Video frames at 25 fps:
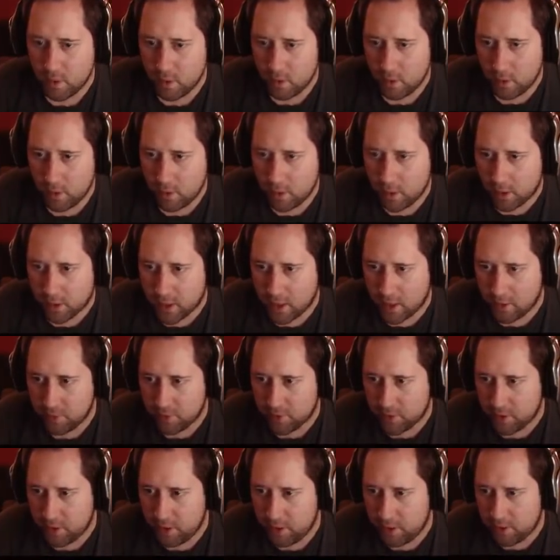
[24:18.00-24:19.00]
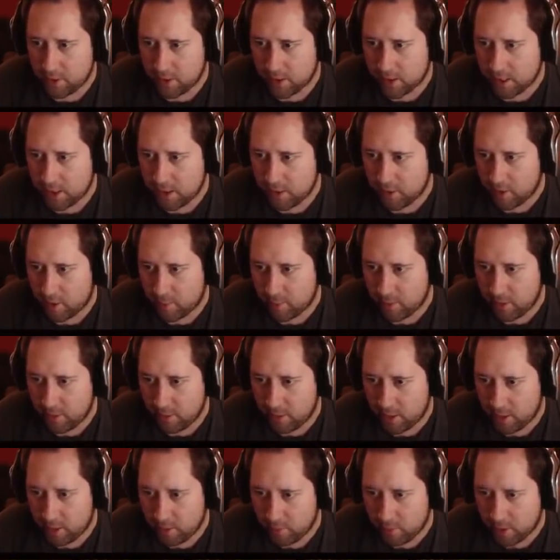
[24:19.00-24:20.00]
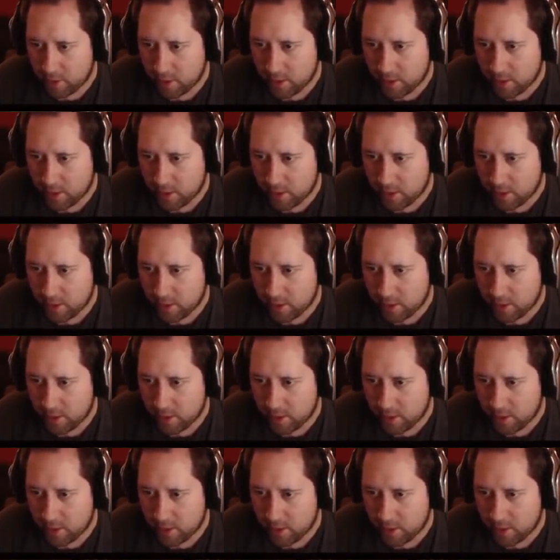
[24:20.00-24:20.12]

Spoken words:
Okay, we still need to clear up here a little bit.